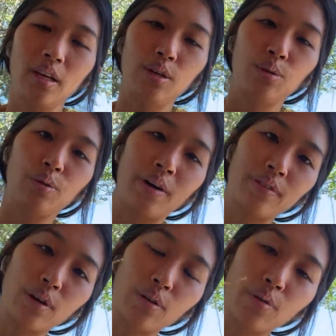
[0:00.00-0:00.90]
You do have to
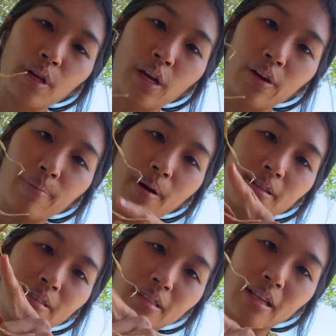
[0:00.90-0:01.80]
go through a curing
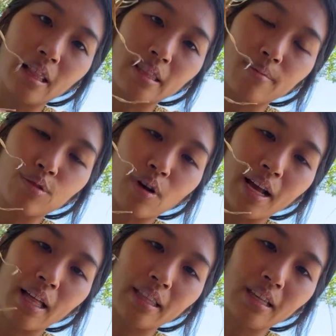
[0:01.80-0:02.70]
process to let them dry
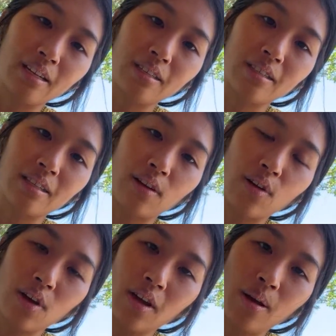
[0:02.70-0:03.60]
like this,
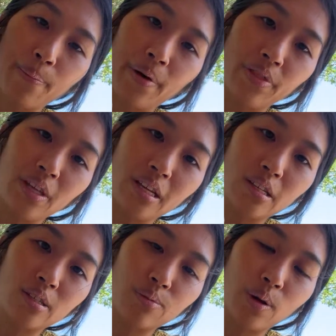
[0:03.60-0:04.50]
but
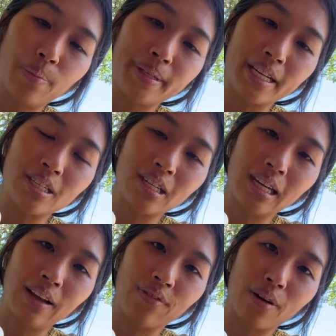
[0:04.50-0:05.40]
these will potentially
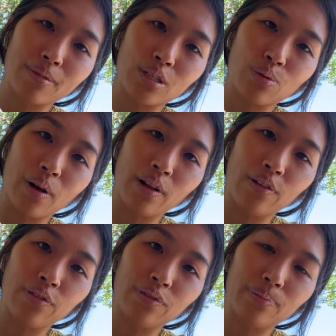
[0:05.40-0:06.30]
keep for up to
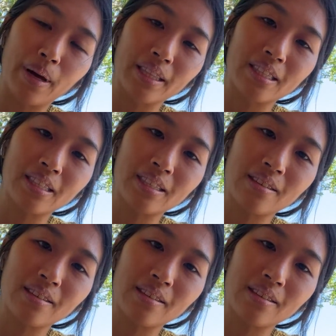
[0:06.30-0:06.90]
12 months.